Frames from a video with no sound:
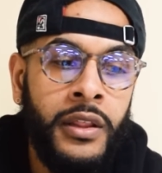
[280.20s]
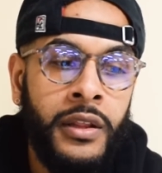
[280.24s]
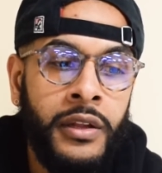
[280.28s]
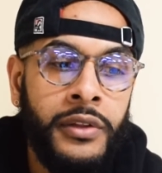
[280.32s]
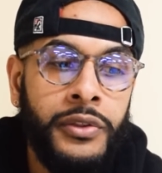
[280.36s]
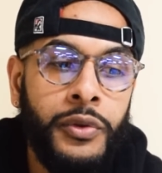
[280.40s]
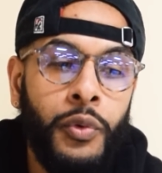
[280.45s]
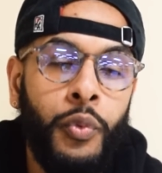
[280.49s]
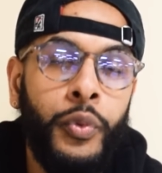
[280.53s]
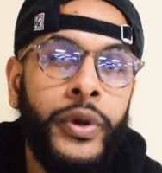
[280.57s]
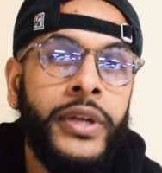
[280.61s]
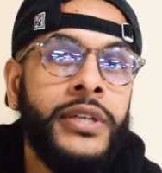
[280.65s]

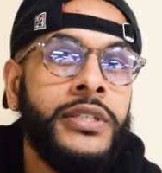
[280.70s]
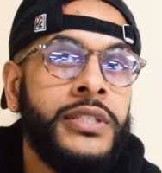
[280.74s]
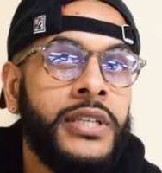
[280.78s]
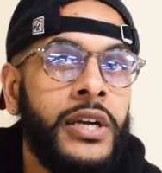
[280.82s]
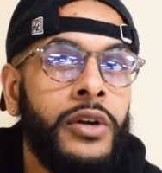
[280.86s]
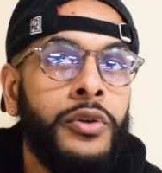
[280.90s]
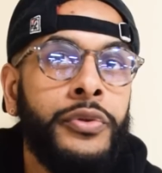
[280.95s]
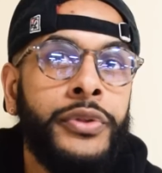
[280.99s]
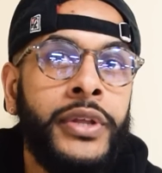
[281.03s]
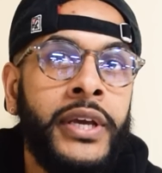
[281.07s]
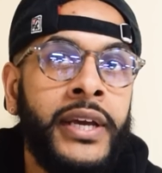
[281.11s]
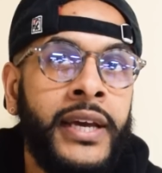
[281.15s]
The wins
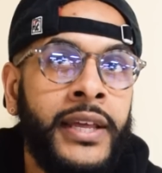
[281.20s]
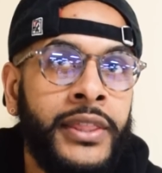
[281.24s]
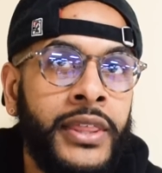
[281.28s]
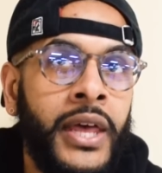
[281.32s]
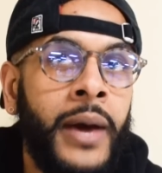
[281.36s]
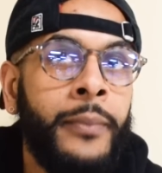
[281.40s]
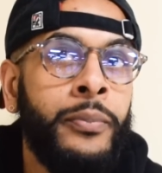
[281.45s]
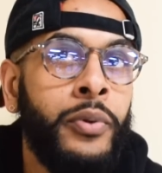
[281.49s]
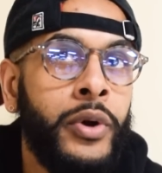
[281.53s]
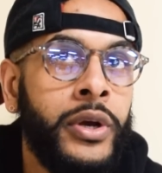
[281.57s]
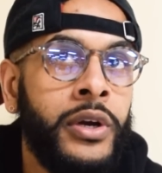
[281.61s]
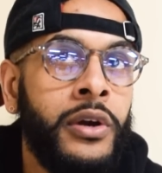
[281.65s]
I don't think at
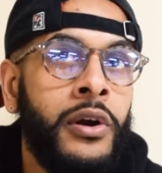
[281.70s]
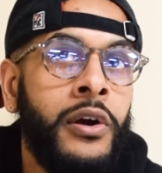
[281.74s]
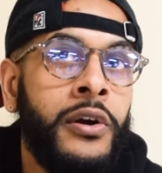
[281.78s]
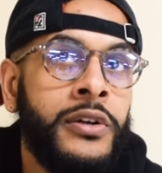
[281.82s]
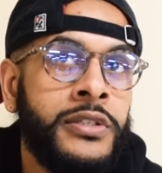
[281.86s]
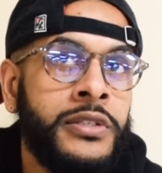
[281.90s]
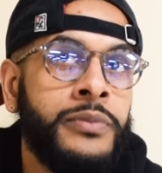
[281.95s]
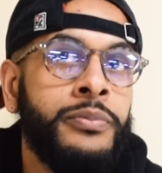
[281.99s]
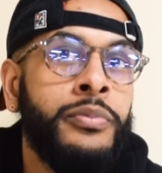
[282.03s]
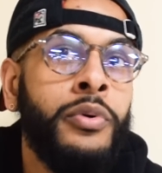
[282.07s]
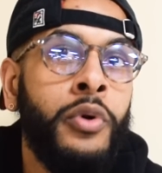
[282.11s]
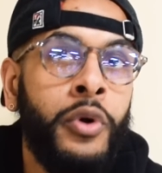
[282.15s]
that point are
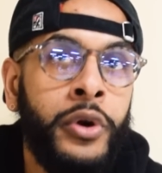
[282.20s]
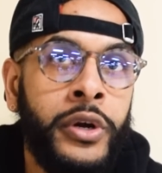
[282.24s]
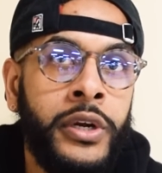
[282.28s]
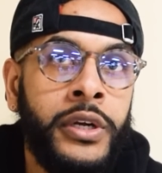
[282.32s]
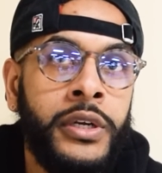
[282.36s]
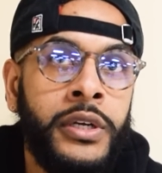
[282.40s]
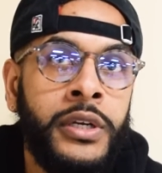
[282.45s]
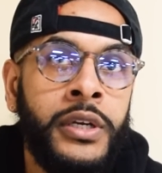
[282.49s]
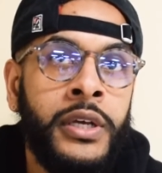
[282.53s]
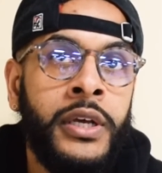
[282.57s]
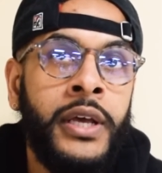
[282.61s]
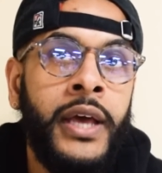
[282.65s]
as
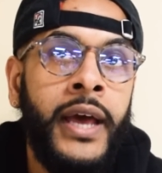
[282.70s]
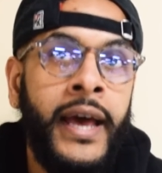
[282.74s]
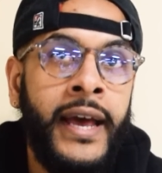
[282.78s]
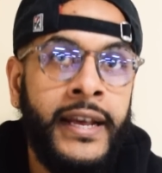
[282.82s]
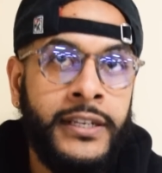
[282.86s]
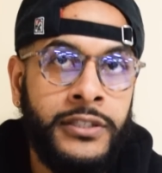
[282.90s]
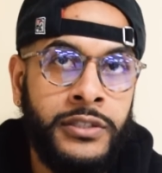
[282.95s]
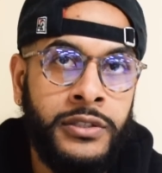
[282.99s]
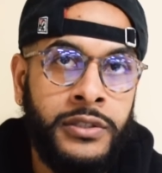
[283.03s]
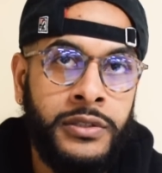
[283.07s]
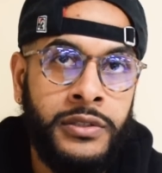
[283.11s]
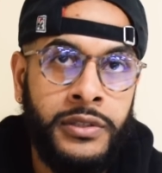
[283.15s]
important
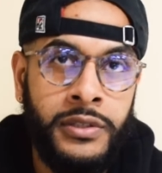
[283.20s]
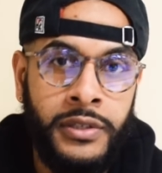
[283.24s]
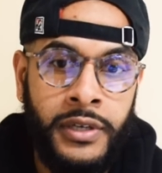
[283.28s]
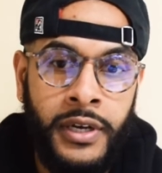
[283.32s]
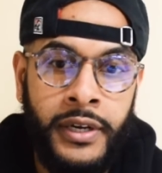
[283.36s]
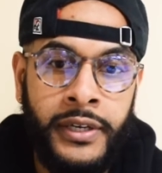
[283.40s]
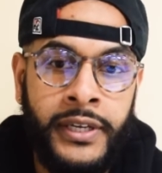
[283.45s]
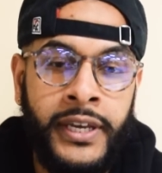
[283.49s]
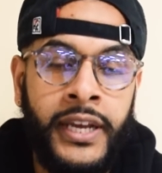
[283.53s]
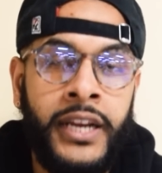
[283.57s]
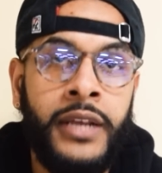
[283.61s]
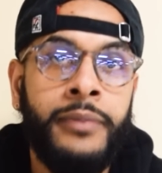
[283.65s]
as
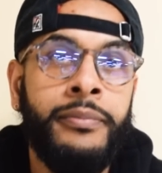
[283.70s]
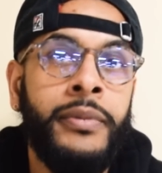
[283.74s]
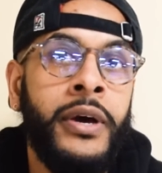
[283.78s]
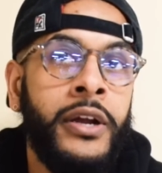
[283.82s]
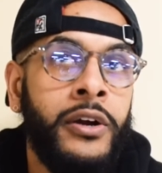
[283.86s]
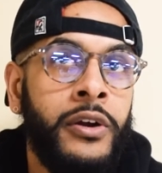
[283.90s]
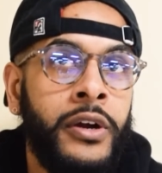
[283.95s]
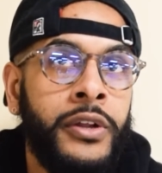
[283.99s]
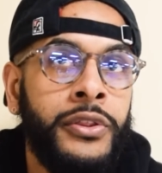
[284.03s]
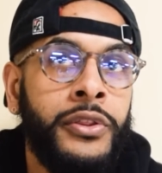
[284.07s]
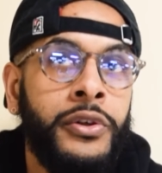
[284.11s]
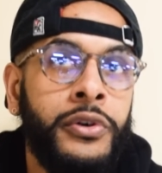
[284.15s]
getting
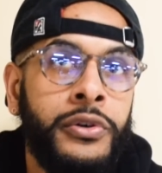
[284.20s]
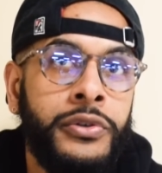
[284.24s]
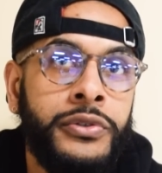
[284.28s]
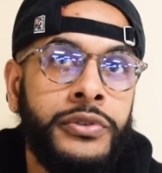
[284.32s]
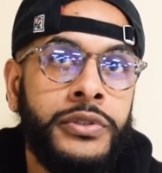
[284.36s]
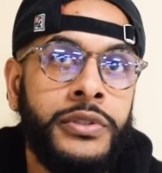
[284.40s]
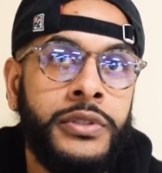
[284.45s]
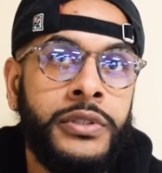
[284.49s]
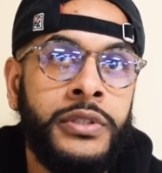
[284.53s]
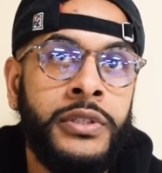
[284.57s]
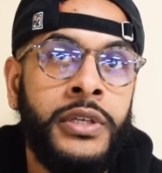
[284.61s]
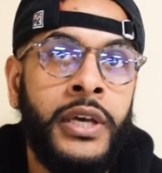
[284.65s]
better at
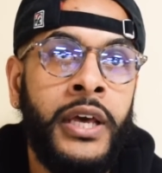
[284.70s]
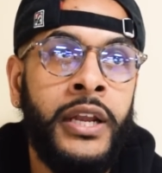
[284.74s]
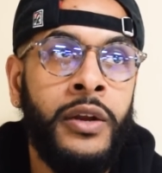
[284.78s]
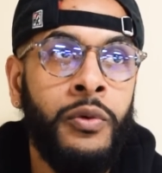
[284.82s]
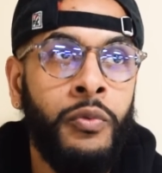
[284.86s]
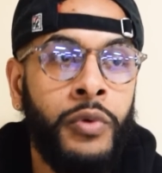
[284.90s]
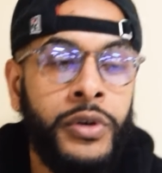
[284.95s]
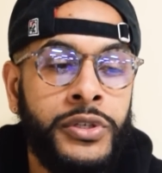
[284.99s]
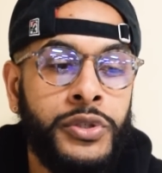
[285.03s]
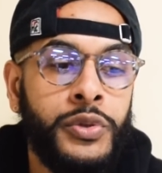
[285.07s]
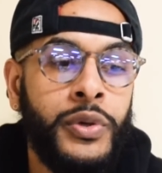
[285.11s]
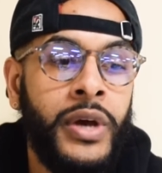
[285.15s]
those. And
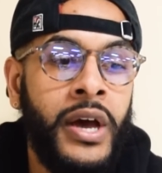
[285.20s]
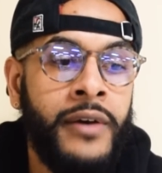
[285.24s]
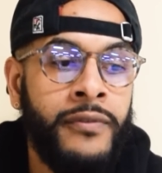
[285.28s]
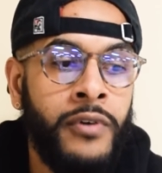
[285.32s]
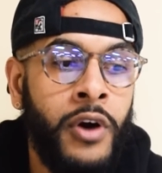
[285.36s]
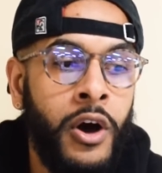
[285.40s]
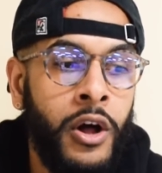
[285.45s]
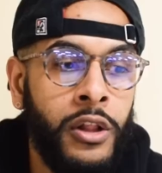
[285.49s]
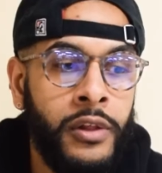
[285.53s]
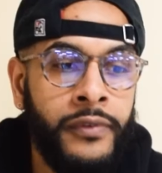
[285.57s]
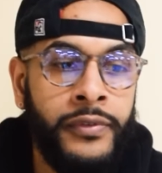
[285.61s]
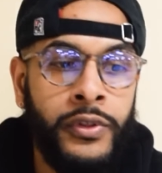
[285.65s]
then once you
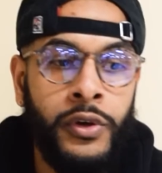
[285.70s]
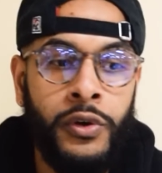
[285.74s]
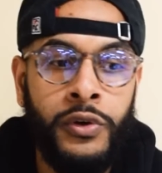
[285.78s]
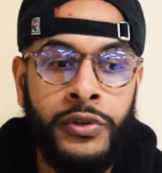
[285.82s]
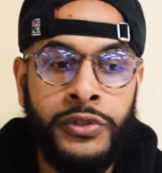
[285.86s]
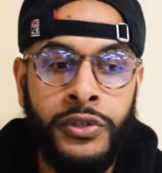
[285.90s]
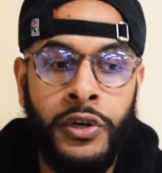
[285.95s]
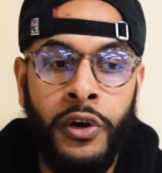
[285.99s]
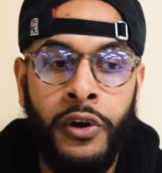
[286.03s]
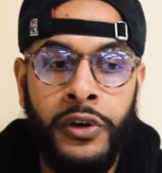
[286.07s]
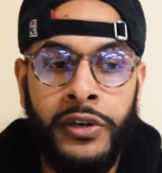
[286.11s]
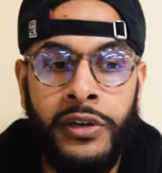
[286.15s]
have all of
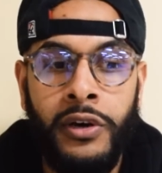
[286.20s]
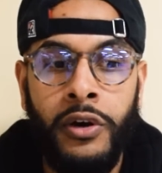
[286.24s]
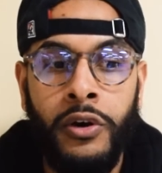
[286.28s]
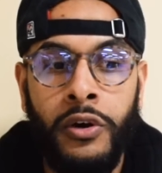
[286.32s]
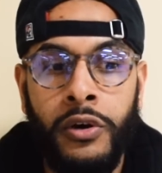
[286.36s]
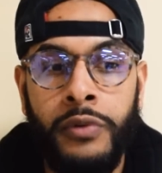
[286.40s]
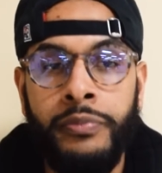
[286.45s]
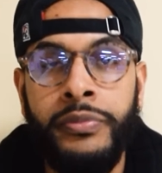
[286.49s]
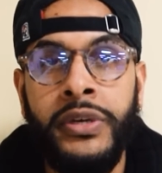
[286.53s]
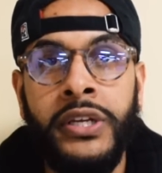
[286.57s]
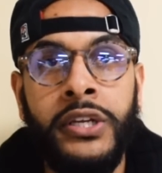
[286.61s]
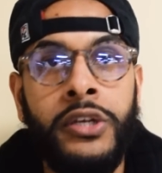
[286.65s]
those
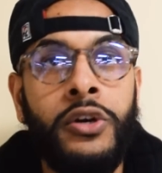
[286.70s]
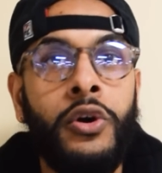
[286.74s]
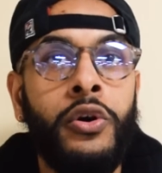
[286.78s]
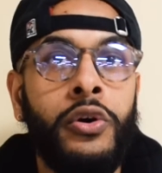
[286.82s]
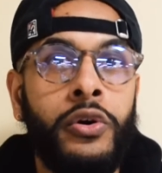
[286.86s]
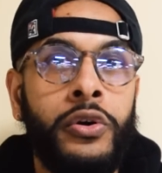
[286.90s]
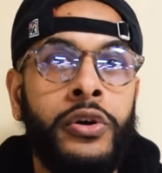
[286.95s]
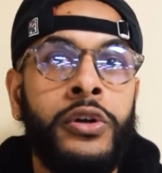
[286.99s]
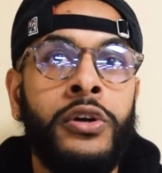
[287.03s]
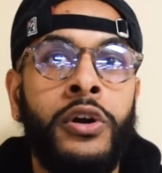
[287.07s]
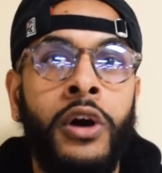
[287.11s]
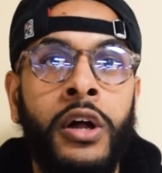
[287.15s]
or
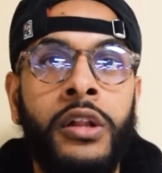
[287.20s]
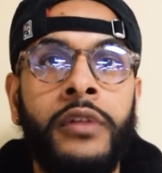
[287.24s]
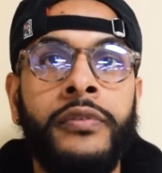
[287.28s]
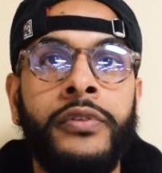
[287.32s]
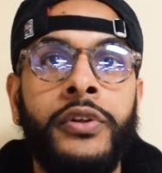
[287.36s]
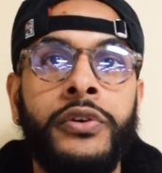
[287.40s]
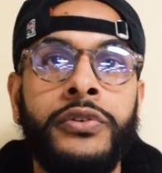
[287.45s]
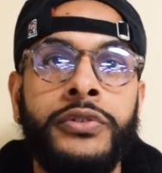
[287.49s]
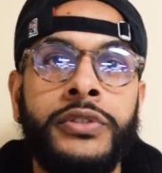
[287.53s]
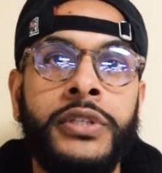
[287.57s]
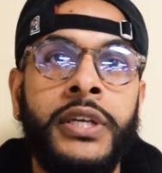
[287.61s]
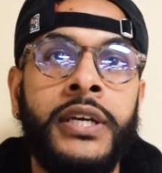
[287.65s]
mediocre in all
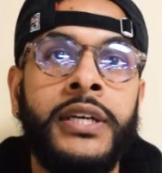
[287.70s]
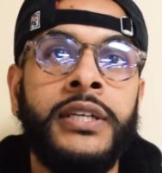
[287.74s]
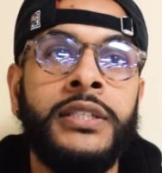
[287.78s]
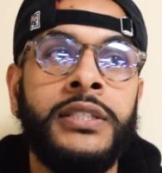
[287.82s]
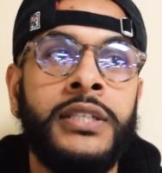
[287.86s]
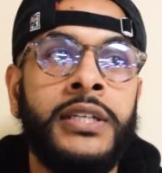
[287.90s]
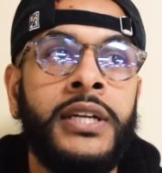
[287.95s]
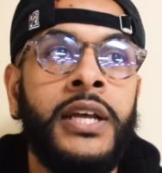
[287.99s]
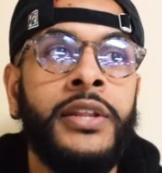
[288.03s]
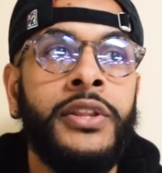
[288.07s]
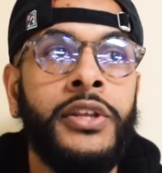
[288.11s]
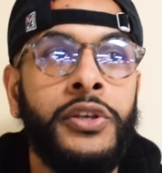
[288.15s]
of those
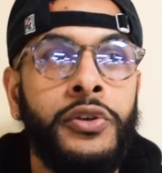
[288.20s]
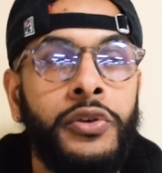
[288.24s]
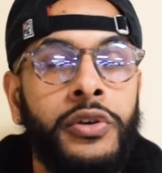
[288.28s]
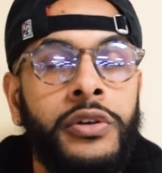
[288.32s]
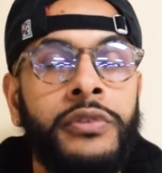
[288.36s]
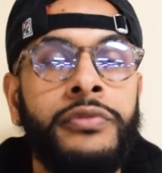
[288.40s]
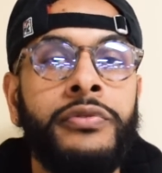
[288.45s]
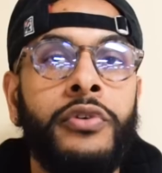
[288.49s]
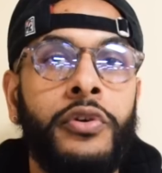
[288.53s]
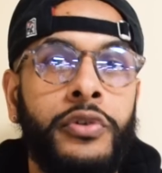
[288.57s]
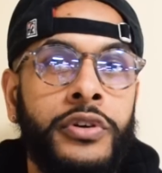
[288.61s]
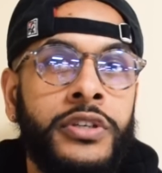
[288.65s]
things, then I think you
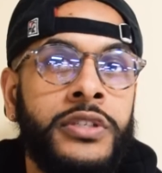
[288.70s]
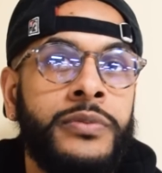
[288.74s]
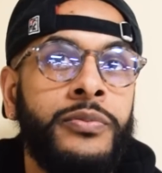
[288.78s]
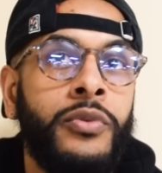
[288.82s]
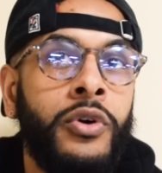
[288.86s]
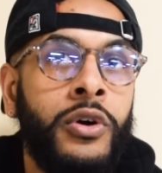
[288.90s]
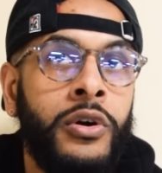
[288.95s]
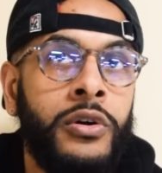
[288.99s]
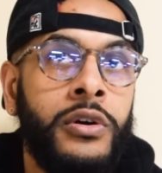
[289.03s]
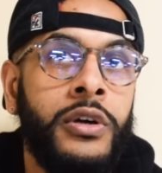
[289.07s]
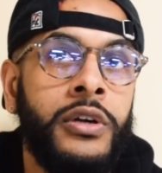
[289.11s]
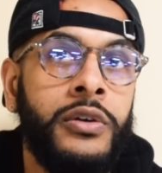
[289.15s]
can focus
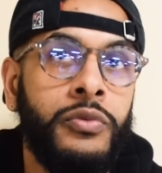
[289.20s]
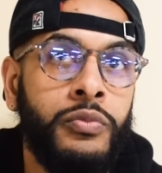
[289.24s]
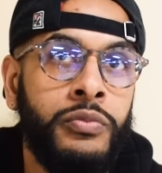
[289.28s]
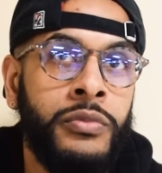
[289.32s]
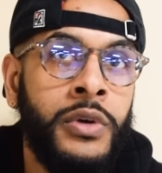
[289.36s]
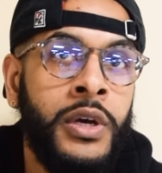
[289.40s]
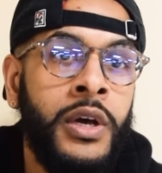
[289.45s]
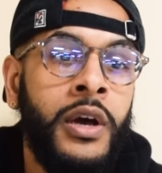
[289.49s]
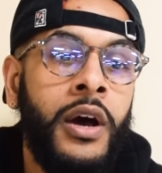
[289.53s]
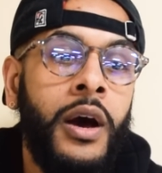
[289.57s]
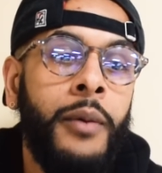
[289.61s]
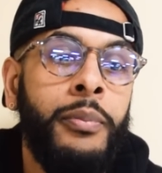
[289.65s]
more on
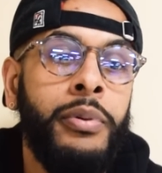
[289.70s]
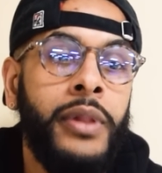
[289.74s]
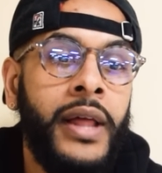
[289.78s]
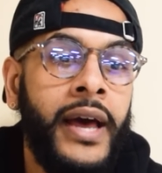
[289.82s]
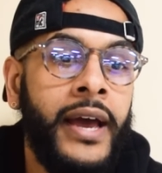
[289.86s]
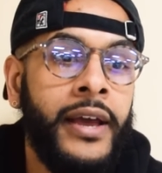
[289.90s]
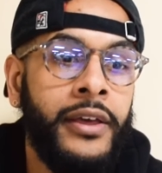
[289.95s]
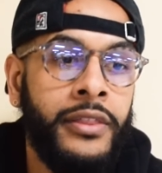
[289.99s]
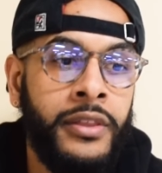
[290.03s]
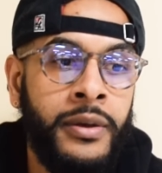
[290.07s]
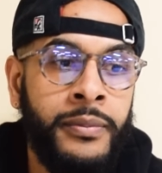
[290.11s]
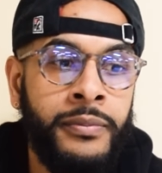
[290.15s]

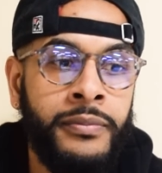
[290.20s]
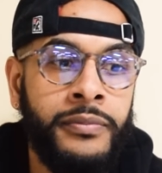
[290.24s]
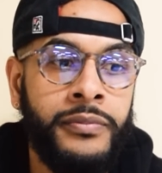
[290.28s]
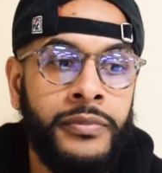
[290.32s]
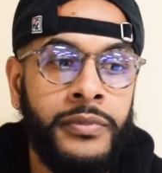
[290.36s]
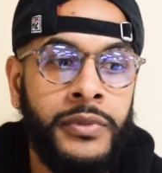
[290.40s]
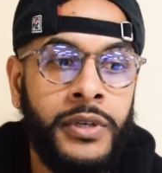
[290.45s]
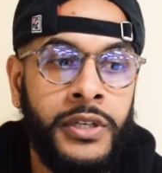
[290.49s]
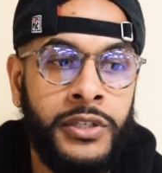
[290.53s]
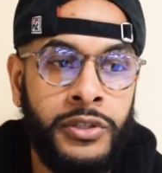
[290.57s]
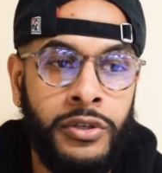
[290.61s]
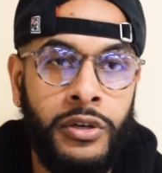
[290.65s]
applying them
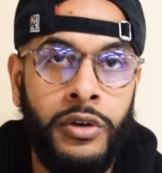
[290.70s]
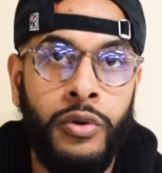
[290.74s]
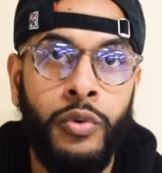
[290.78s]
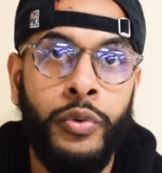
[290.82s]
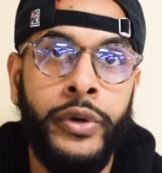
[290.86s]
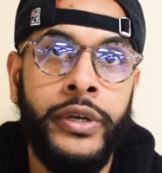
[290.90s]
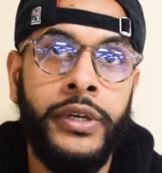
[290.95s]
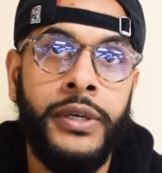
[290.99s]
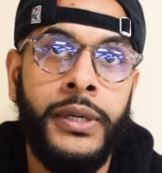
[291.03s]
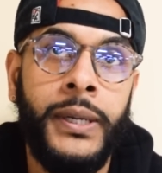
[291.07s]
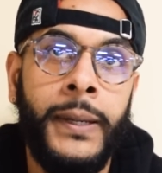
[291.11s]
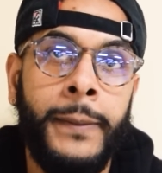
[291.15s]
into a win.